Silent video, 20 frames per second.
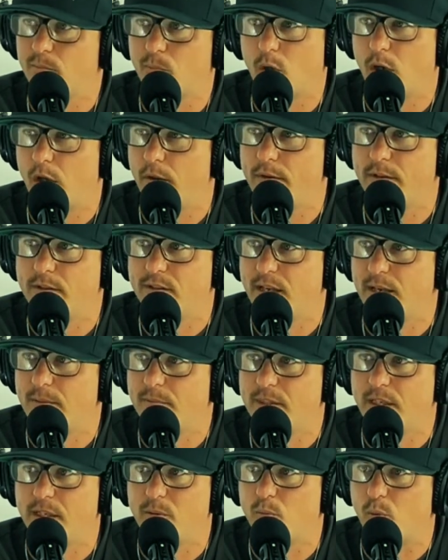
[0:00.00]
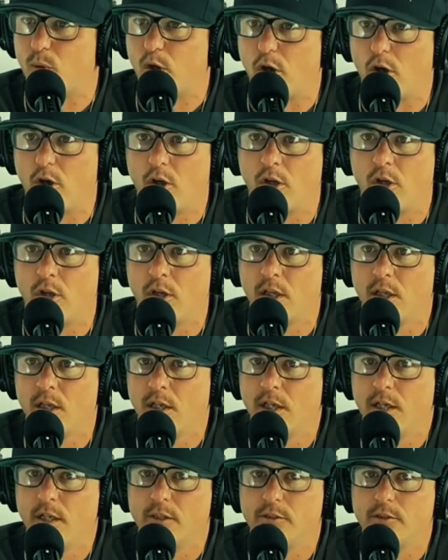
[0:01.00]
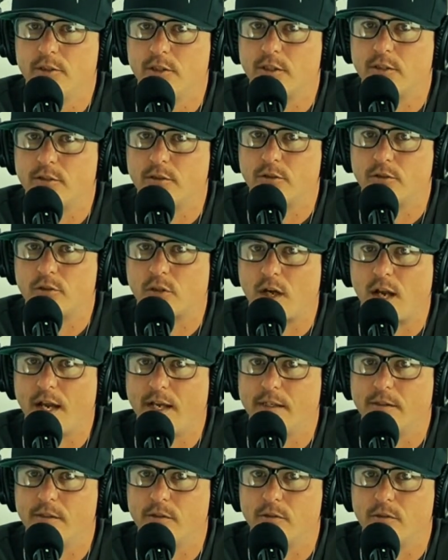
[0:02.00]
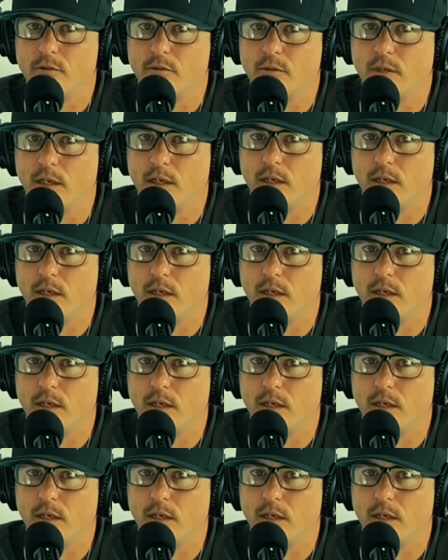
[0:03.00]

We're all on the same team. We're all just trying to